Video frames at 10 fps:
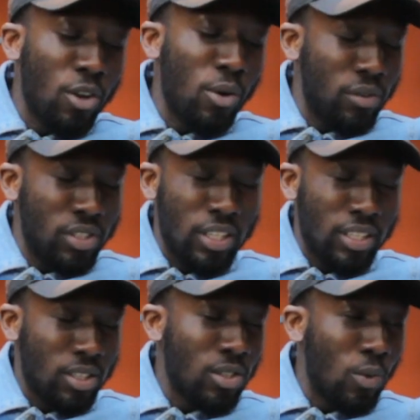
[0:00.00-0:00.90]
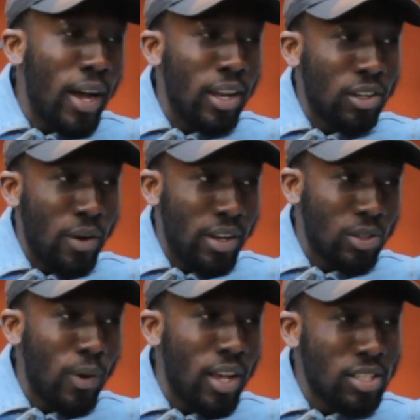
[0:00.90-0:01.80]
I know obviously it's, it's a while ago and
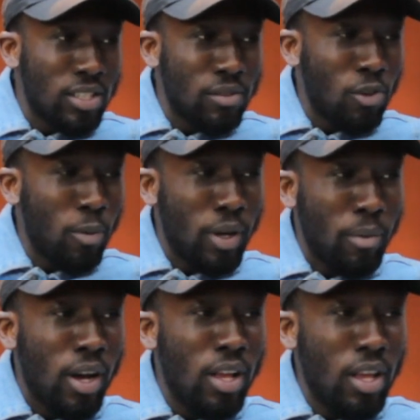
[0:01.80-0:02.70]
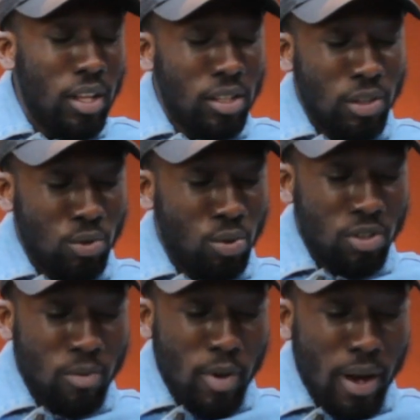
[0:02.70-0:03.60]
it's yeah. quite a sensitive topic, but T-
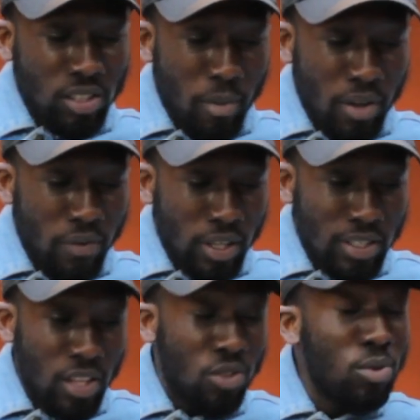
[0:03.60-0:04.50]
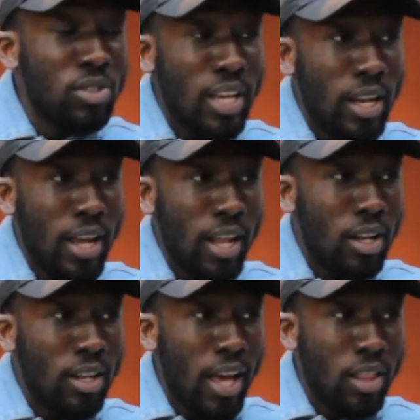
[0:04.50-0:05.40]
talk to me about some of the things that you said
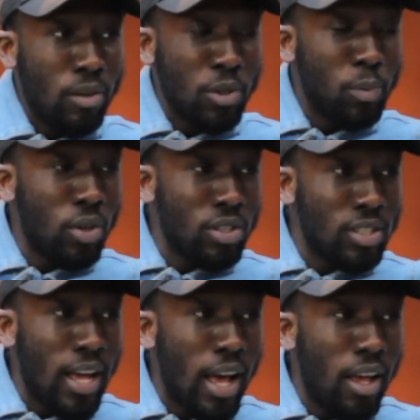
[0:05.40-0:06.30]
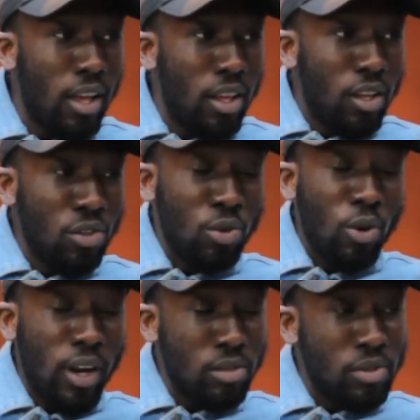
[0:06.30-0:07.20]
and like the response that yeah. you
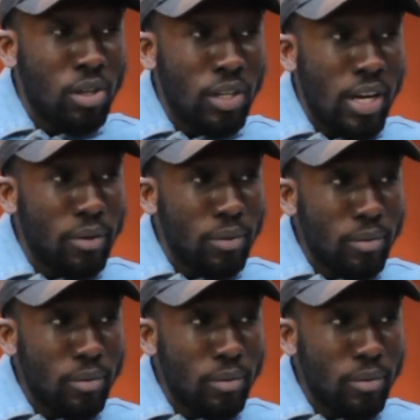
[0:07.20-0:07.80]
got as a result of that.